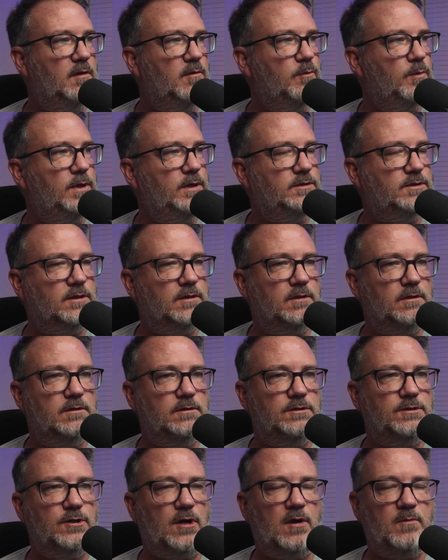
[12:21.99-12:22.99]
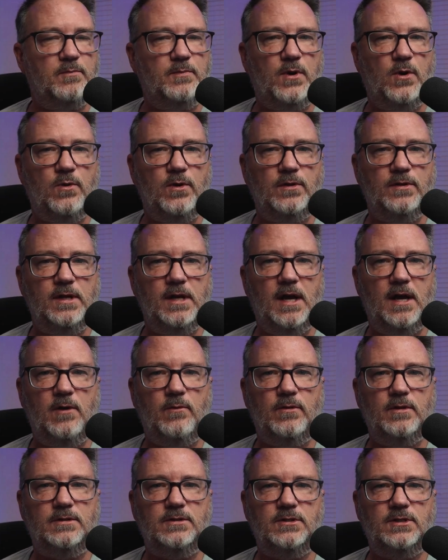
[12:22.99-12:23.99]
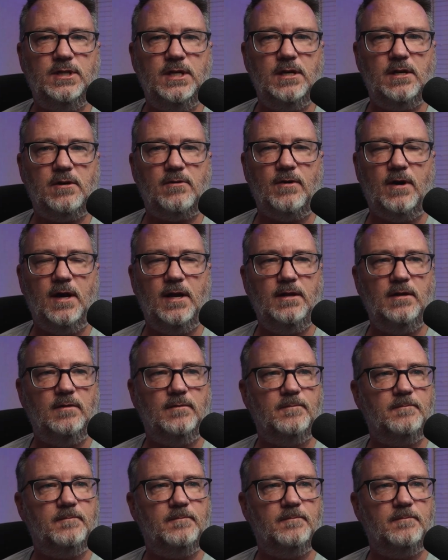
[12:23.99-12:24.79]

Beats a sharp poke in the eye with a stick, right?